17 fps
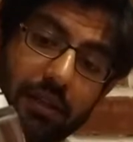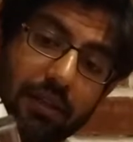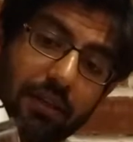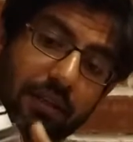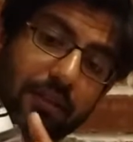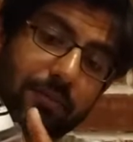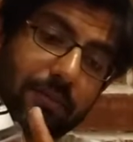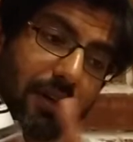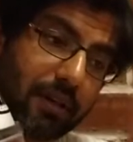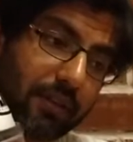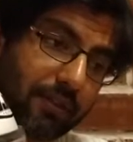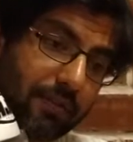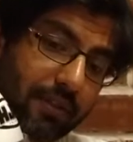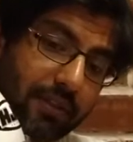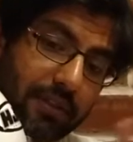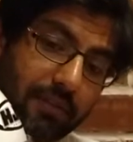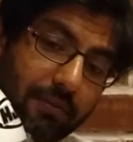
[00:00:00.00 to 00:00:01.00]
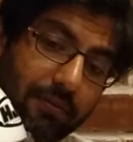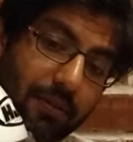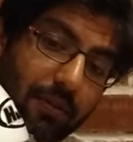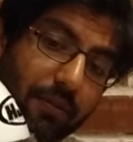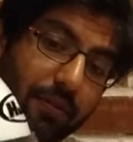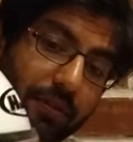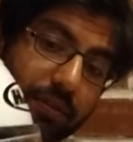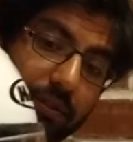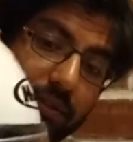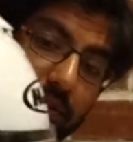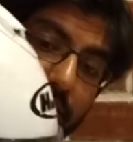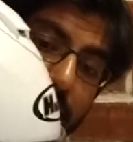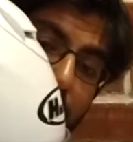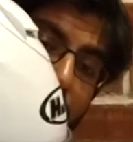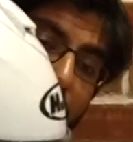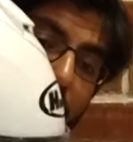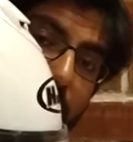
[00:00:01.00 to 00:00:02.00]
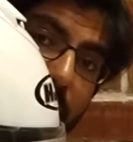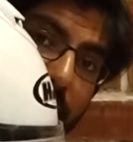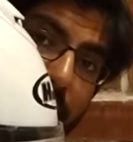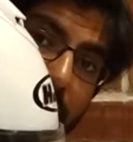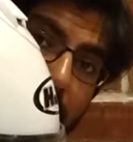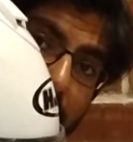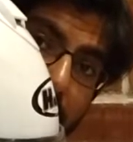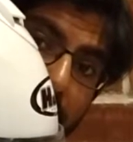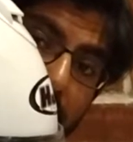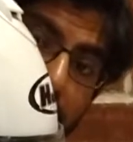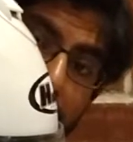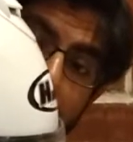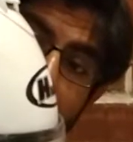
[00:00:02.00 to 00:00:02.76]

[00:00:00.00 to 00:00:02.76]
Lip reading: this part is facing forward, so this is almost like this.